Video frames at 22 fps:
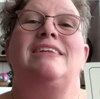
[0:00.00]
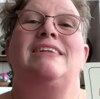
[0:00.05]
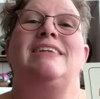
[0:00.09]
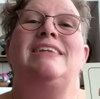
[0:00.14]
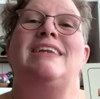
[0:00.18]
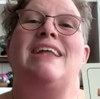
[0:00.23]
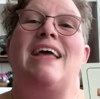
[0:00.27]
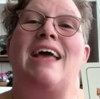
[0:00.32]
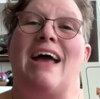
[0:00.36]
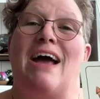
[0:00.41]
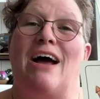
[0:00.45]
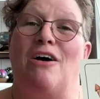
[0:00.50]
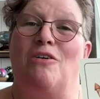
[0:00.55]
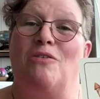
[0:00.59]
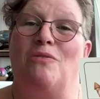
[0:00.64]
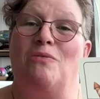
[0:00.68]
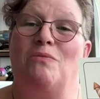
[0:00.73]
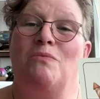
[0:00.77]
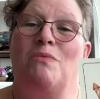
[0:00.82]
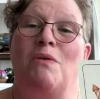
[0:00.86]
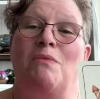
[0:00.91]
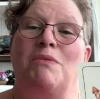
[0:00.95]
Now,
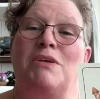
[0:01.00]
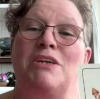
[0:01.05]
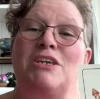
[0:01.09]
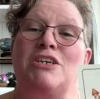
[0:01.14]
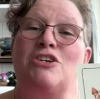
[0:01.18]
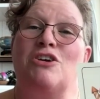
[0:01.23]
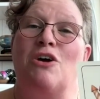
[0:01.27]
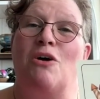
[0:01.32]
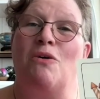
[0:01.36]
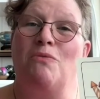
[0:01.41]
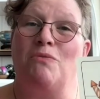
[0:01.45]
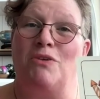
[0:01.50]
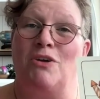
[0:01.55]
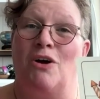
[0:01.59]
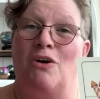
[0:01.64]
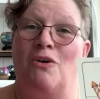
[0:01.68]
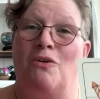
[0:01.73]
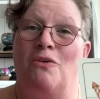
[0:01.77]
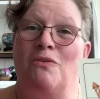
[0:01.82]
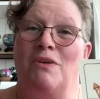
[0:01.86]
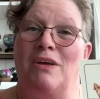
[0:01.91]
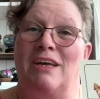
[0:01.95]
what we don't
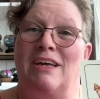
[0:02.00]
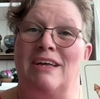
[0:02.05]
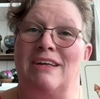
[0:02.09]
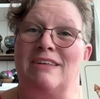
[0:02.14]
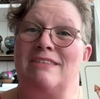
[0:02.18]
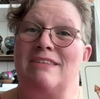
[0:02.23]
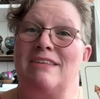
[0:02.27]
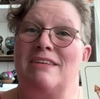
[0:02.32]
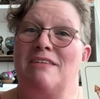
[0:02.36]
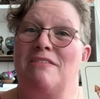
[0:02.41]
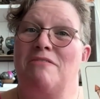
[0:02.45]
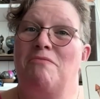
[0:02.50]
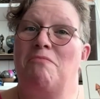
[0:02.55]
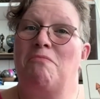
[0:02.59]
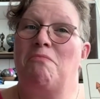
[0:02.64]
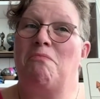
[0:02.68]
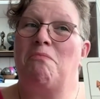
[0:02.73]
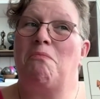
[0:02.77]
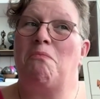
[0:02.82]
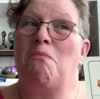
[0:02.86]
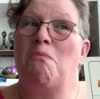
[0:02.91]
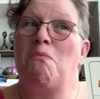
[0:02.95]
know is
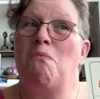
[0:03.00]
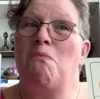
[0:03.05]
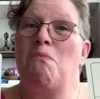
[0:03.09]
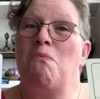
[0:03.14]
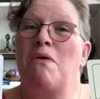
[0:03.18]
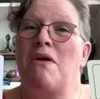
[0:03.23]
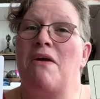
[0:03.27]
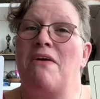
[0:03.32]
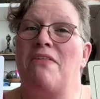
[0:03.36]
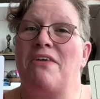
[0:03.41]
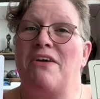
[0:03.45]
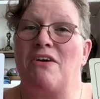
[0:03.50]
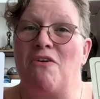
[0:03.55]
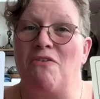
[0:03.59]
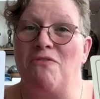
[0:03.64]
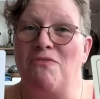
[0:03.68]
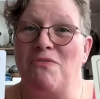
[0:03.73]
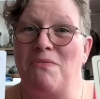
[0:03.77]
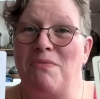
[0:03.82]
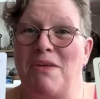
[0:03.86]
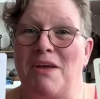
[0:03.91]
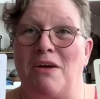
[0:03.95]
where they go
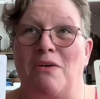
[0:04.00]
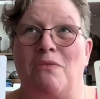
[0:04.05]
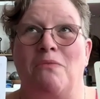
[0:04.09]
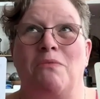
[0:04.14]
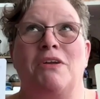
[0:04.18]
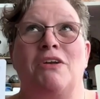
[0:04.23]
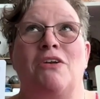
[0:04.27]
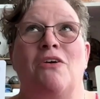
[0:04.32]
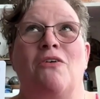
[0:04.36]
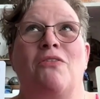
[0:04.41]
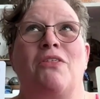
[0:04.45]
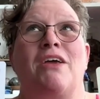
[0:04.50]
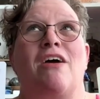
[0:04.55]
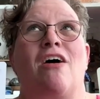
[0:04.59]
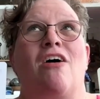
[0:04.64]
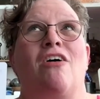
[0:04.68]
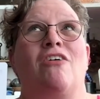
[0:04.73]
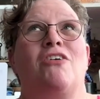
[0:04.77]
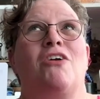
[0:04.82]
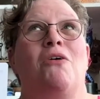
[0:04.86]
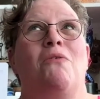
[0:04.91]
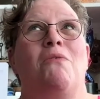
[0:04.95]
from there. We know they
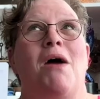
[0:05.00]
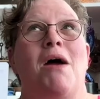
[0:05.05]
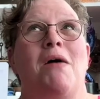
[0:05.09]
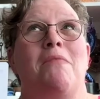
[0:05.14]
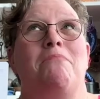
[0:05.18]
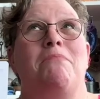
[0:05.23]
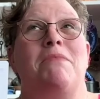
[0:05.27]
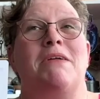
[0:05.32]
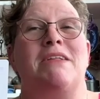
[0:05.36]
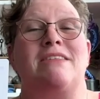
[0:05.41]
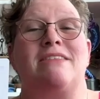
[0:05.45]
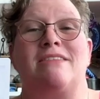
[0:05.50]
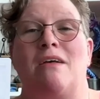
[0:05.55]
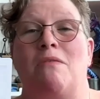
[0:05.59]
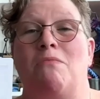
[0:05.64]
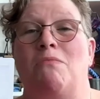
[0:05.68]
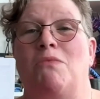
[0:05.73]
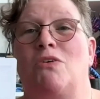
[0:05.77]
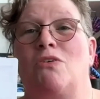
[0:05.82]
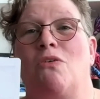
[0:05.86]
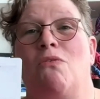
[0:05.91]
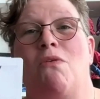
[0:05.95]
all go up, but some
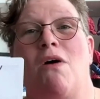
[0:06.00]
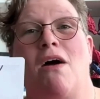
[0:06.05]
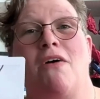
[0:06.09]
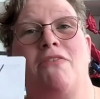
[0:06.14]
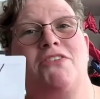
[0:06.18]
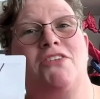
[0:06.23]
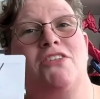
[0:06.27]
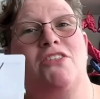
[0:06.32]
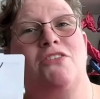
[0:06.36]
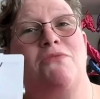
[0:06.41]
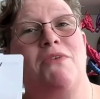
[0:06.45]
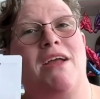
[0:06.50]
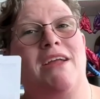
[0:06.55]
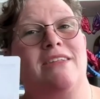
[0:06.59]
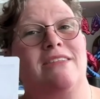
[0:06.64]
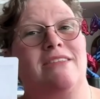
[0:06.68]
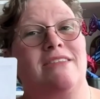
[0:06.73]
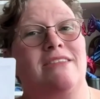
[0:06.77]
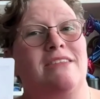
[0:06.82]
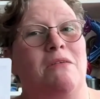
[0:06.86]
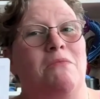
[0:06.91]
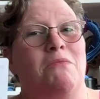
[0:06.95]
will go off to the right,
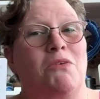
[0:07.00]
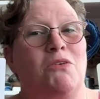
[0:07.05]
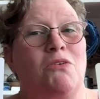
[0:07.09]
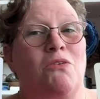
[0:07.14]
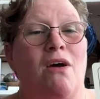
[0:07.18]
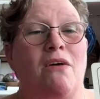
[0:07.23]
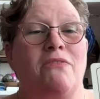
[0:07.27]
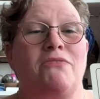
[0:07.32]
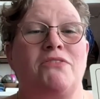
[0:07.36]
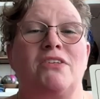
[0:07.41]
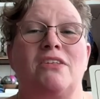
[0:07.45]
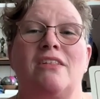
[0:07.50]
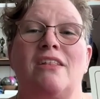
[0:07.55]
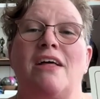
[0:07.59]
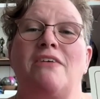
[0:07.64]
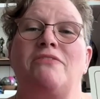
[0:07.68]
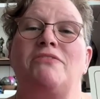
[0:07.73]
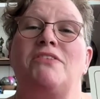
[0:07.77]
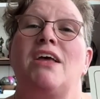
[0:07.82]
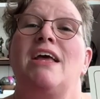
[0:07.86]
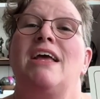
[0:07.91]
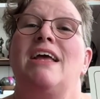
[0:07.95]
some will go off to the
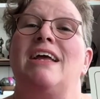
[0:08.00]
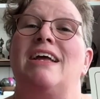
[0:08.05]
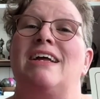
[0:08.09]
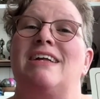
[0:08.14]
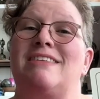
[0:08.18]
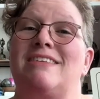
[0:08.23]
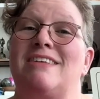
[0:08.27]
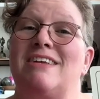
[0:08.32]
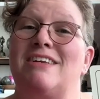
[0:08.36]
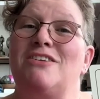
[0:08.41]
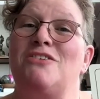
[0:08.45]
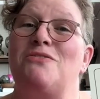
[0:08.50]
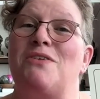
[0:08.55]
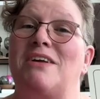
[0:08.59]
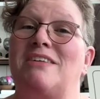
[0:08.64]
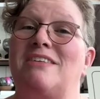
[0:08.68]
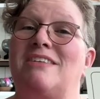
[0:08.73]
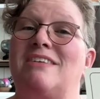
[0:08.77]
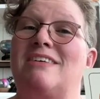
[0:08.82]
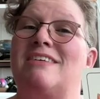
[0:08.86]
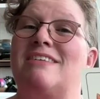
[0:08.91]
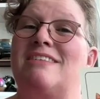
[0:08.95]
left. It's
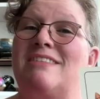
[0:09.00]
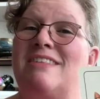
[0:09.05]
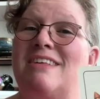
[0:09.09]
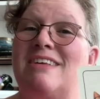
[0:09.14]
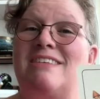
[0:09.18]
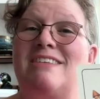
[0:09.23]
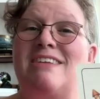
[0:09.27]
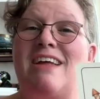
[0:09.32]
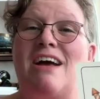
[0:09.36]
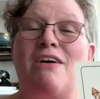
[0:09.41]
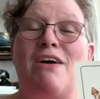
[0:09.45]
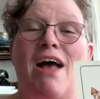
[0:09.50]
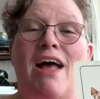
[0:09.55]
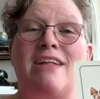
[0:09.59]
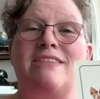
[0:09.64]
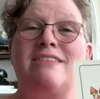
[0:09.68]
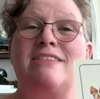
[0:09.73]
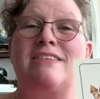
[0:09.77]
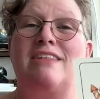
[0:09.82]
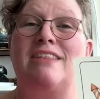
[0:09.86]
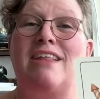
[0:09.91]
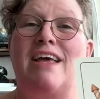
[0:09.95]
interesting because this now
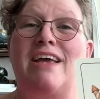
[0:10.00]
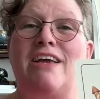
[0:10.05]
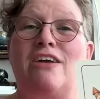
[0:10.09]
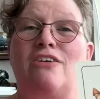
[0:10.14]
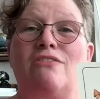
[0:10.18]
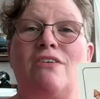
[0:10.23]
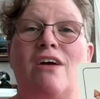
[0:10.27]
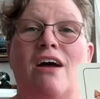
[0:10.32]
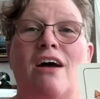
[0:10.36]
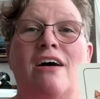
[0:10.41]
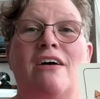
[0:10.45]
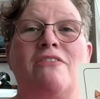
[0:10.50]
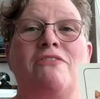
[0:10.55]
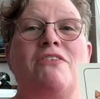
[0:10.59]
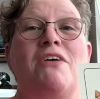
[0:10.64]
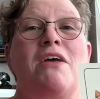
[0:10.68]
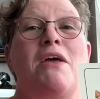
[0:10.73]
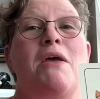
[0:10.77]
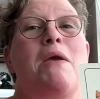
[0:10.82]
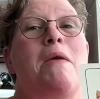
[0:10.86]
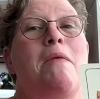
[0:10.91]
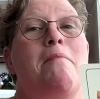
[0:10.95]
adds a layer of
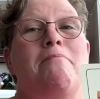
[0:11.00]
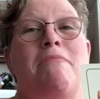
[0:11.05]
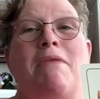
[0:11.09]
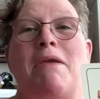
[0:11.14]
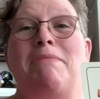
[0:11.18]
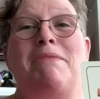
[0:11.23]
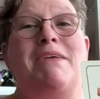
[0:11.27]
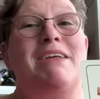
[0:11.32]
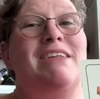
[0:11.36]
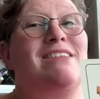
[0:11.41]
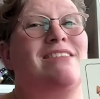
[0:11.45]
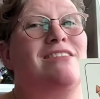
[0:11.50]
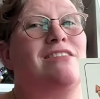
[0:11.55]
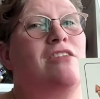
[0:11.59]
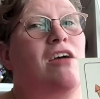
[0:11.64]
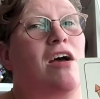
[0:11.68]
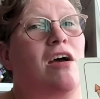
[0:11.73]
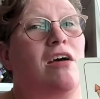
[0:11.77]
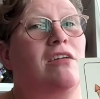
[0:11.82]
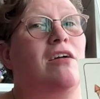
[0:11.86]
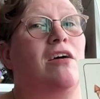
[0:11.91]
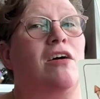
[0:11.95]
maybe it's
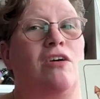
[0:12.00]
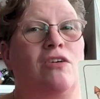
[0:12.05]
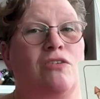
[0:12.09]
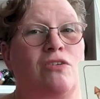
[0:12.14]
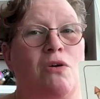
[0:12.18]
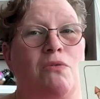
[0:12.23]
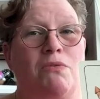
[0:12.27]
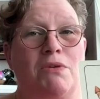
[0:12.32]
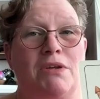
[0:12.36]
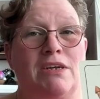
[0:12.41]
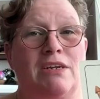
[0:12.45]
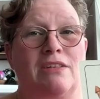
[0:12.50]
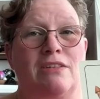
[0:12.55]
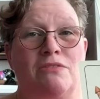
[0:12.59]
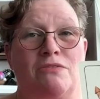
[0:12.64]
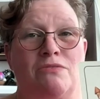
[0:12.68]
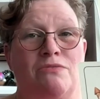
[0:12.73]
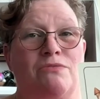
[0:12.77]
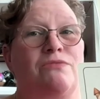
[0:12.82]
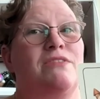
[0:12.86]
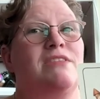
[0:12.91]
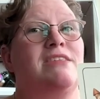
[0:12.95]
not all going in
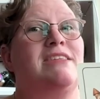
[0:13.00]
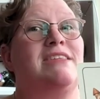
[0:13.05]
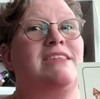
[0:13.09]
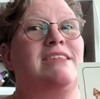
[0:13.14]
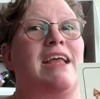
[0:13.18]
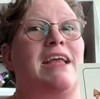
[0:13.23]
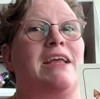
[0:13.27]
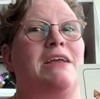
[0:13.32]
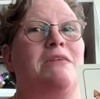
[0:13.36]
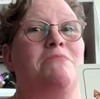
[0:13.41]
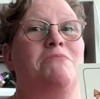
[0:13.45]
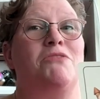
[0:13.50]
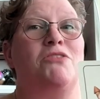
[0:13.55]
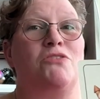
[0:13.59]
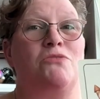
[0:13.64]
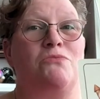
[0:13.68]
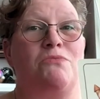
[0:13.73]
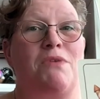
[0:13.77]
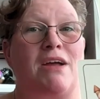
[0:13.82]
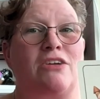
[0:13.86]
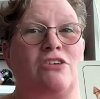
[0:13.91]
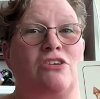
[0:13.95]
the same
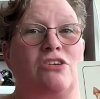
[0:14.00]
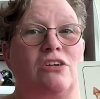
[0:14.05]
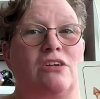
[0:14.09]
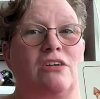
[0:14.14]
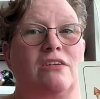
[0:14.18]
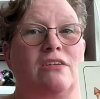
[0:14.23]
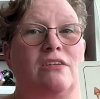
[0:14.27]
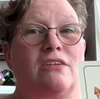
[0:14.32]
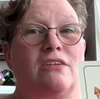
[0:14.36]
direction.